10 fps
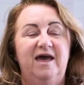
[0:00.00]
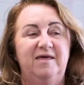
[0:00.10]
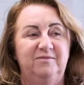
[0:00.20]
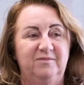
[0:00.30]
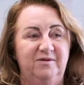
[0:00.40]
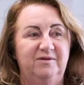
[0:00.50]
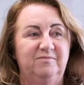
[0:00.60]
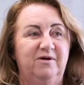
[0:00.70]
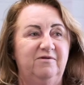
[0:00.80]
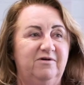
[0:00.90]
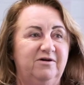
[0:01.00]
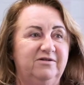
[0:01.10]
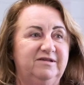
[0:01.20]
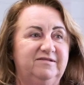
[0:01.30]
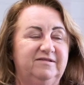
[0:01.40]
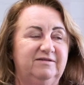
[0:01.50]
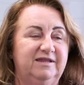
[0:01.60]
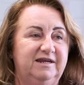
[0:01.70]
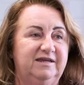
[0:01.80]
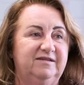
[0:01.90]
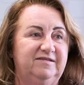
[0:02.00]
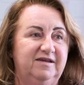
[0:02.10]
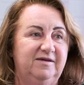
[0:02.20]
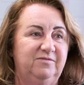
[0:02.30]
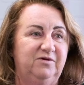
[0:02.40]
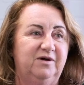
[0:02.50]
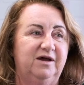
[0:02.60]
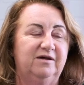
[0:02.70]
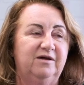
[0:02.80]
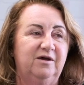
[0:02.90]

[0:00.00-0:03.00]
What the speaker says: At the moment, my role is leading a team who are